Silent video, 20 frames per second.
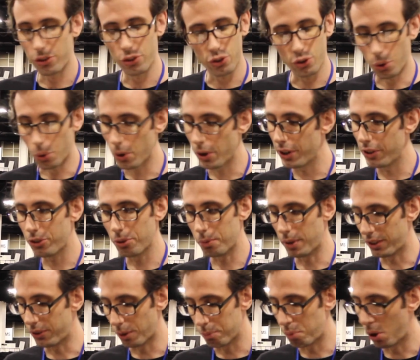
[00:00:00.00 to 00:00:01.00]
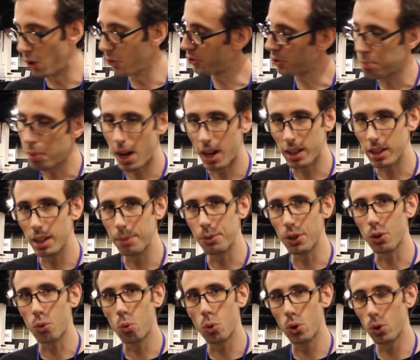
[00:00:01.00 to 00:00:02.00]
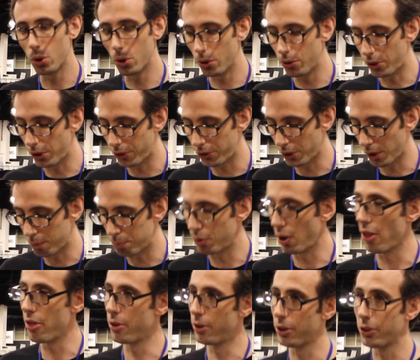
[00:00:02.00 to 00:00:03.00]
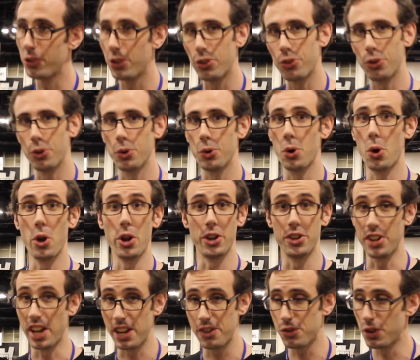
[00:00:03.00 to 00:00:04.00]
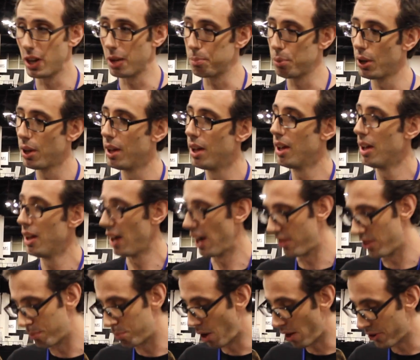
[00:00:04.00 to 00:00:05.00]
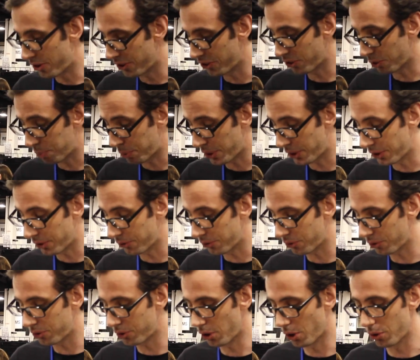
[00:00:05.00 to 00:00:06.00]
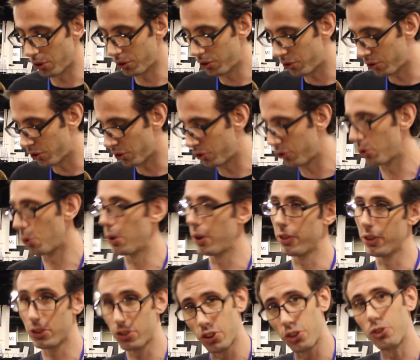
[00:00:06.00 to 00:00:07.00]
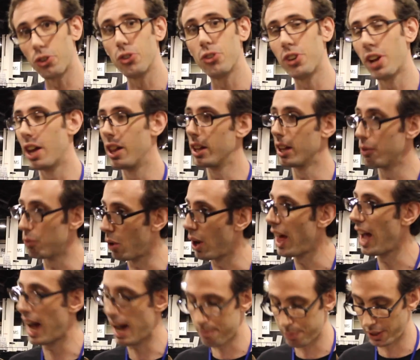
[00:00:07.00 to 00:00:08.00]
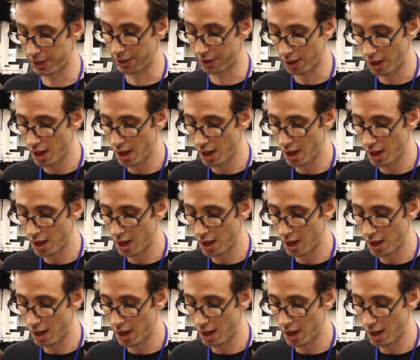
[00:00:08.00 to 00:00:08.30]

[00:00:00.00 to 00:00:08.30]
story it's a post-apocalyptic world. There's a brother and a sister who go on a day trip, and the brother disappears. So this is the story the sister's telling of what happened.